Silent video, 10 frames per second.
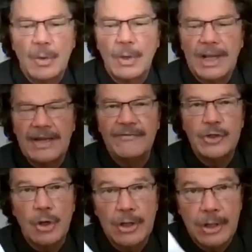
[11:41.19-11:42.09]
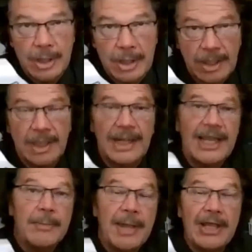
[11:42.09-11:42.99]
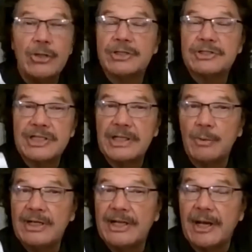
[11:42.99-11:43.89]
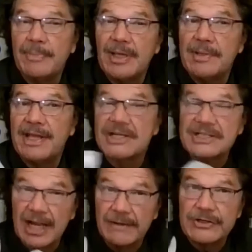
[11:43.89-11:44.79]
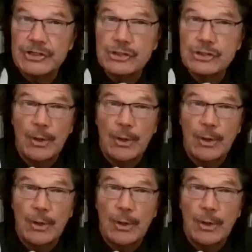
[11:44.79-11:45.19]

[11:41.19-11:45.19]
And if you go to the AMA, you can see we did a PBS television show,